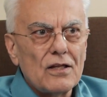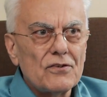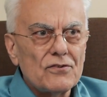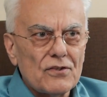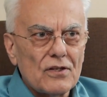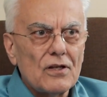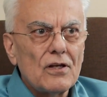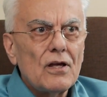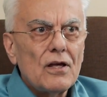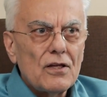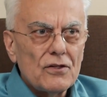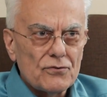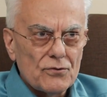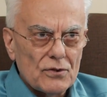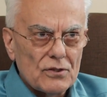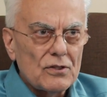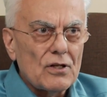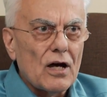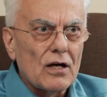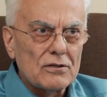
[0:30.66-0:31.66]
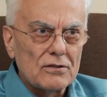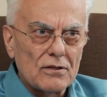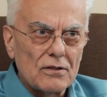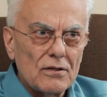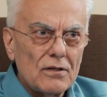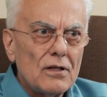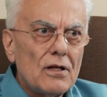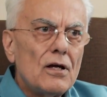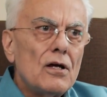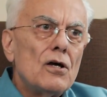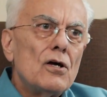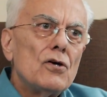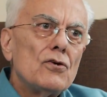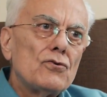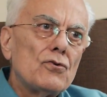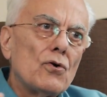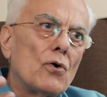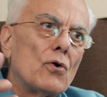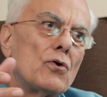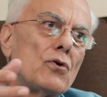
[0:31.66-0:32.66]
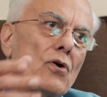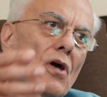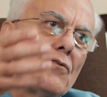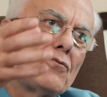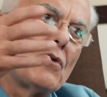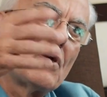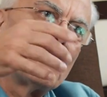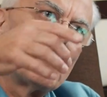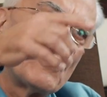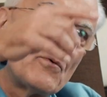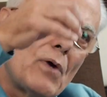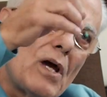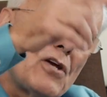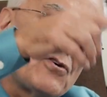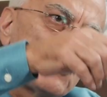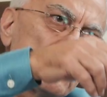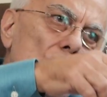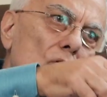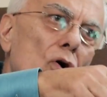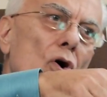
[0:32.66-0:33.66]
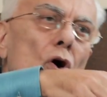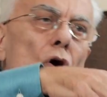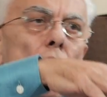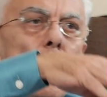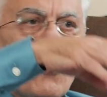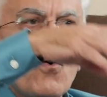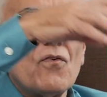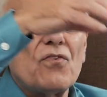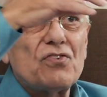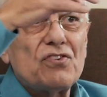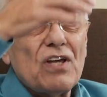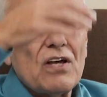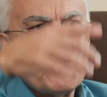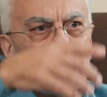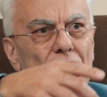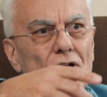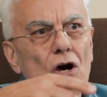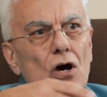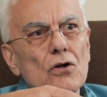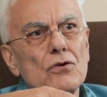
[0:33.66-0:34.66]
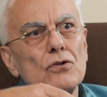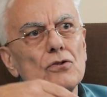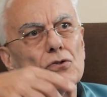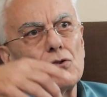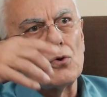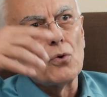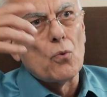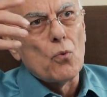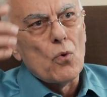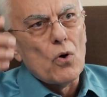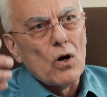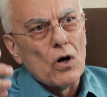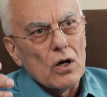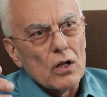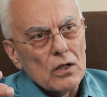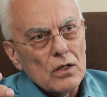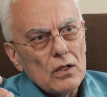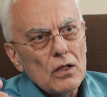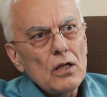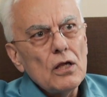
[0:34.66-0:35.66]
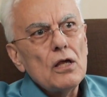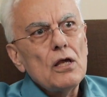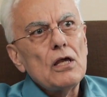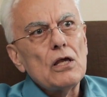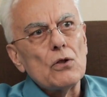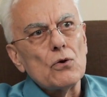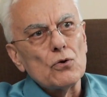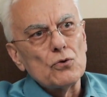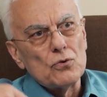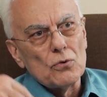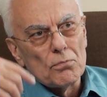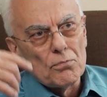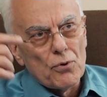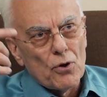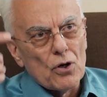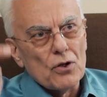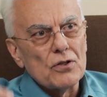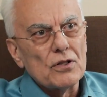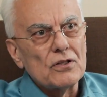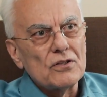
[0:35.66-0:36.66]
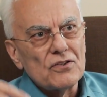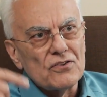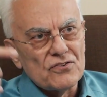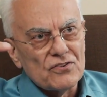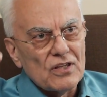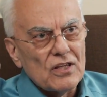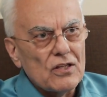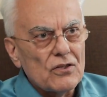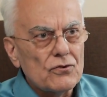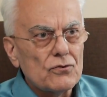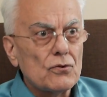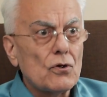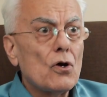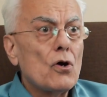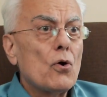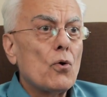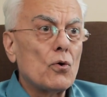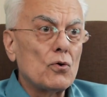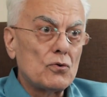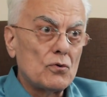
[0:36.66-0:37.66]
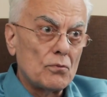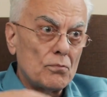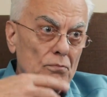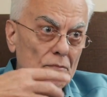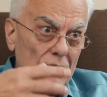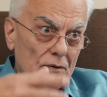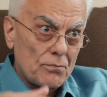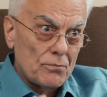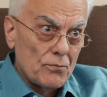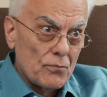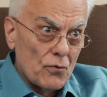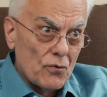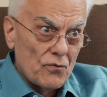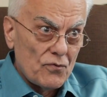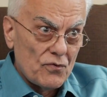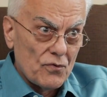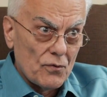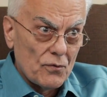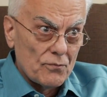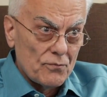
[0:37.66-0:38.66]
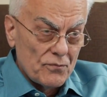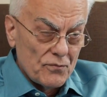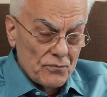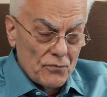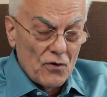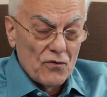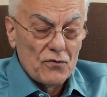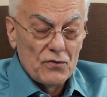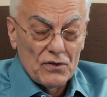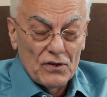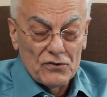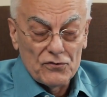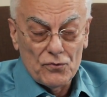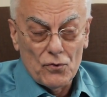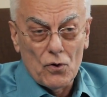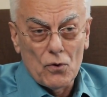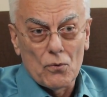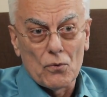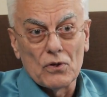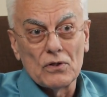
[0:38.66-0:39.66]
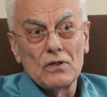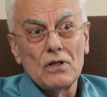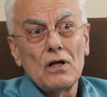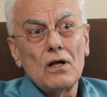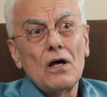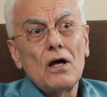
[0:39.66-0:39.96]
is a, is a reductant. So you have to have a ratio of 700 to 1 in order to burn the disease or to move, move things forward.